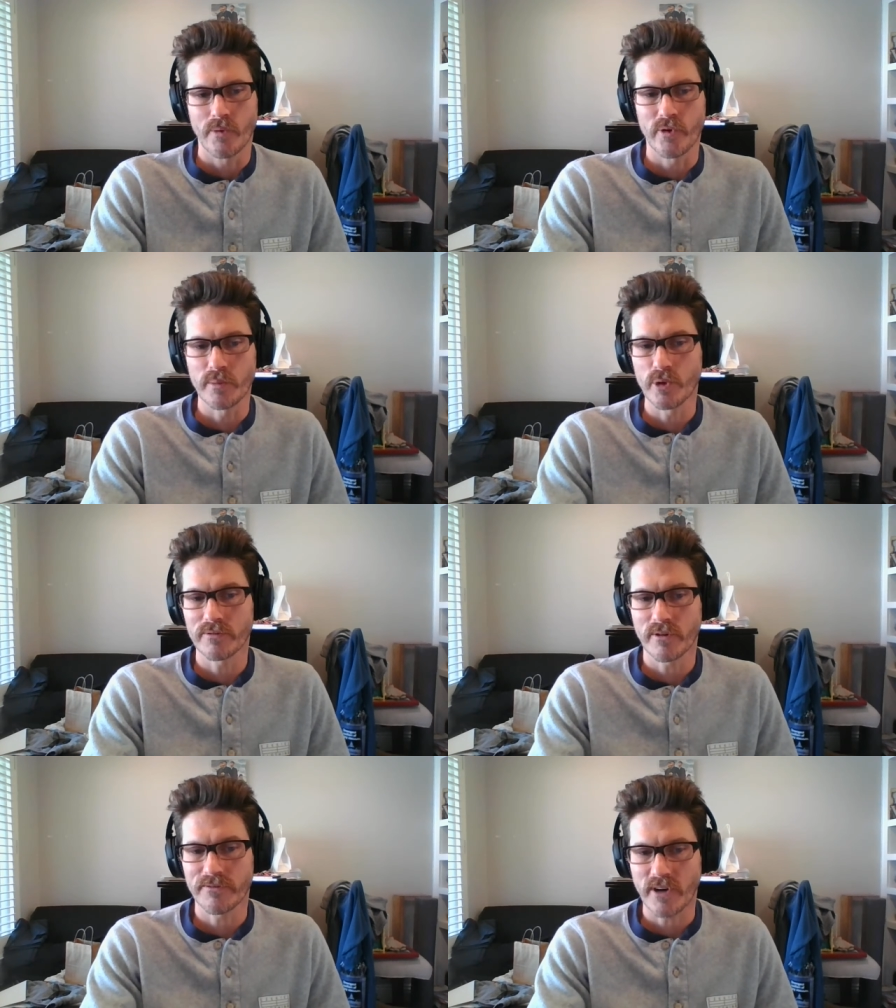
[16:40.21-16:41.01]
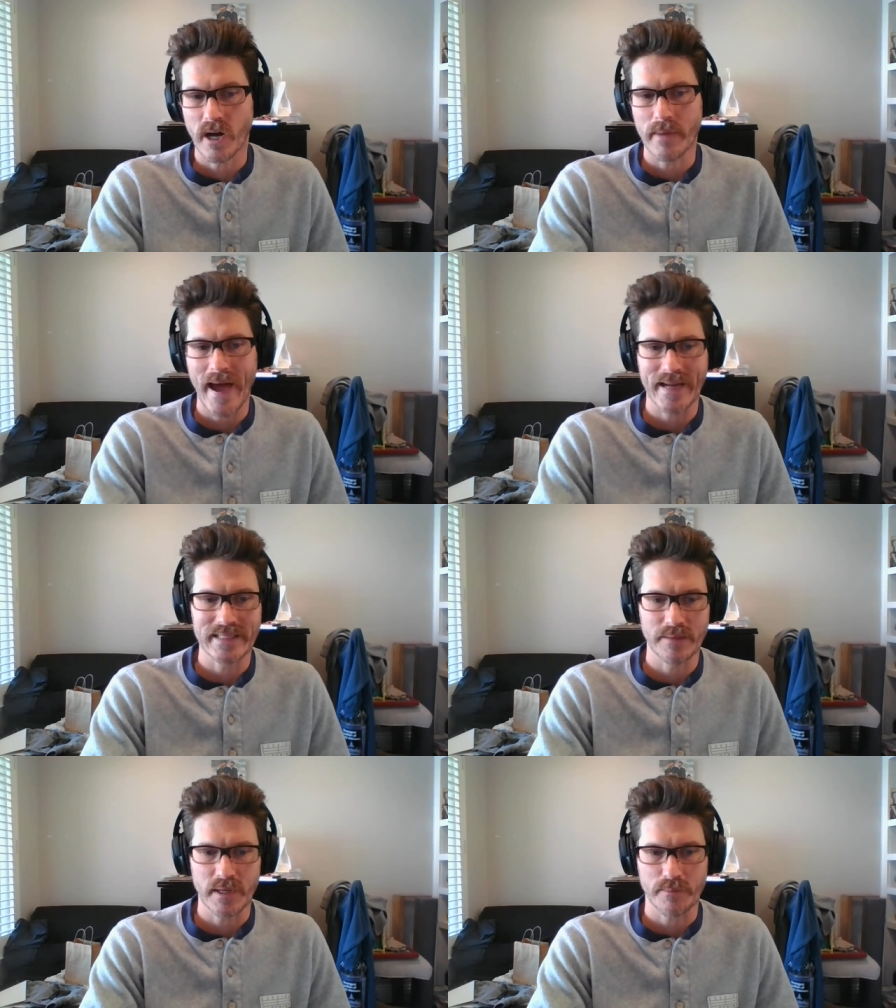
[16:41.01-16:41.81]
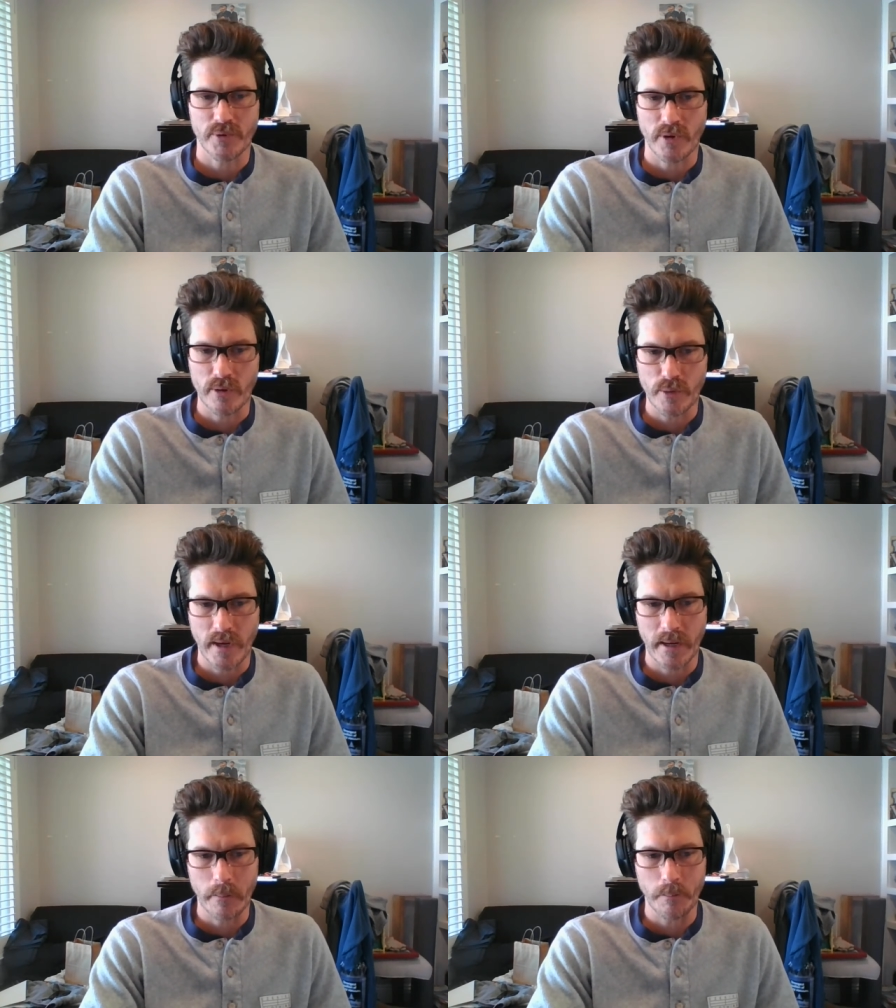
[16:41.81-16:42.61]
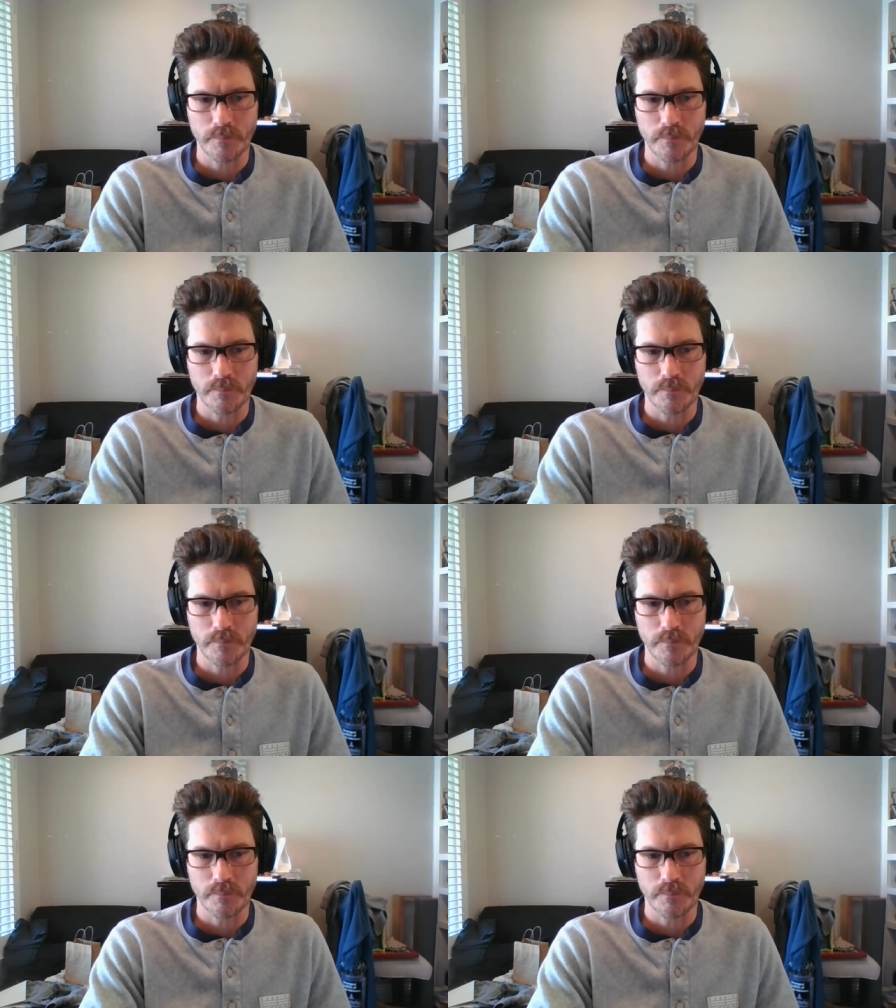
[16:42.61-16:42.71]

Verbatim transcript: Removal from academic program.